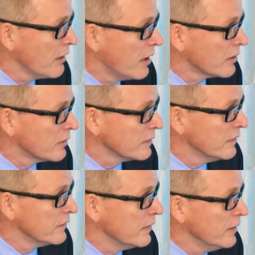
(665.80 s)
color
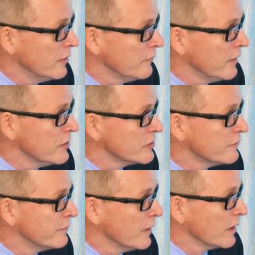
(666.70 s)
is the innervation
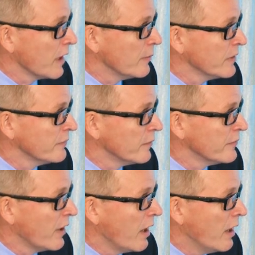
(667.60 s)
coming from
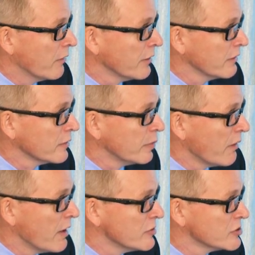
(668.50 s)
the auricular
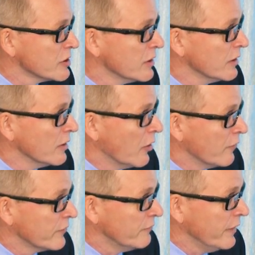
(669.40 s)
branch
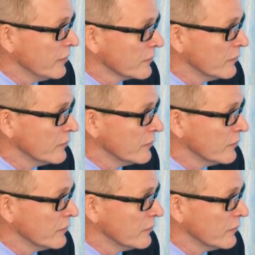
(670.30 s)
of the vagus